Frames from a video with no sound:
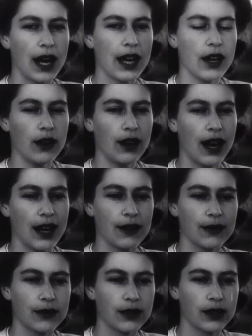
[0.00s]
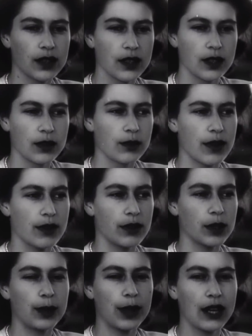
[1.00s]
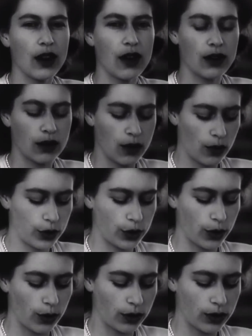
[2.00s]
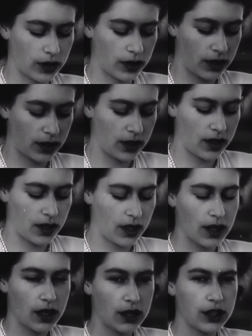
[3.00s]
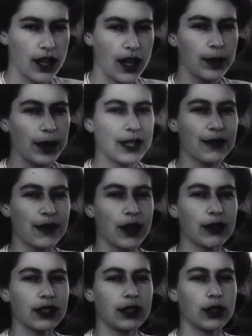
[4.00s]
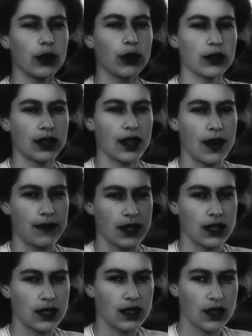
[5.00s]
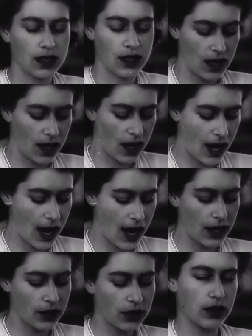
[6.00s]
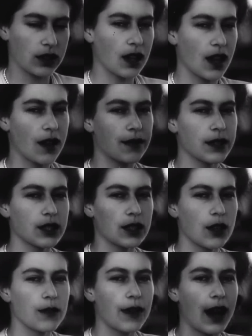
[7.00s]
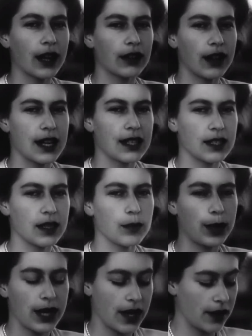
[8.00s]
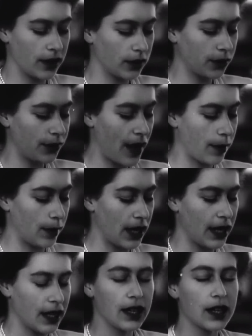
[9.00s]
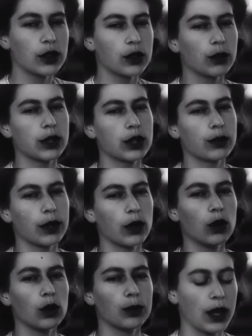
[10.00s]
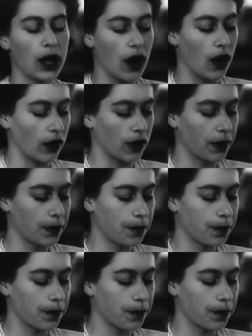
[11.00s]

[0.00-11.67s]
My whole life, whether it be long or short, shall be devoted to your service and to the service of our great imperial family to which we all belong.